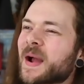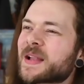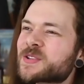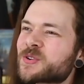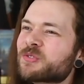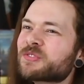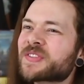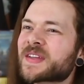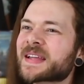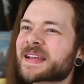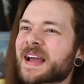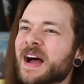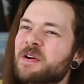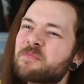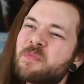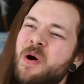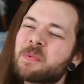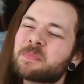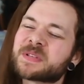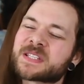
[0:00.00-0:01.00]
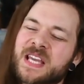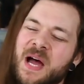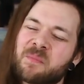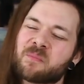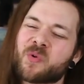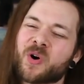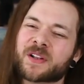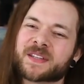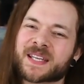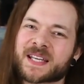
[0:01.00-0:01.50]
I do think I'm, I'm
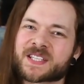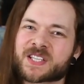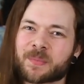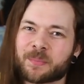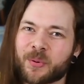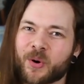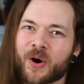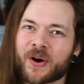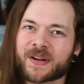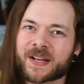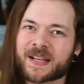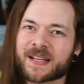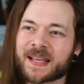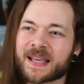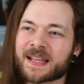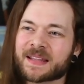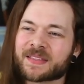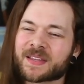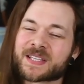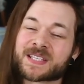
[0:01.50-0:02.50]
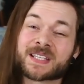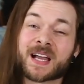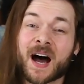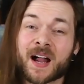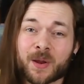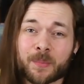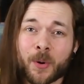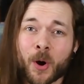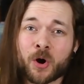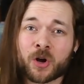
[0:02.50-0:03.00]
somewhat disappointed in the
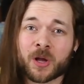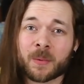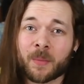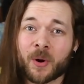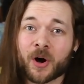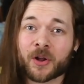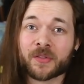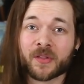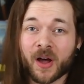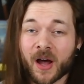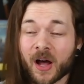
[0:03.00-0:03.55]
starter Pokemon, uh,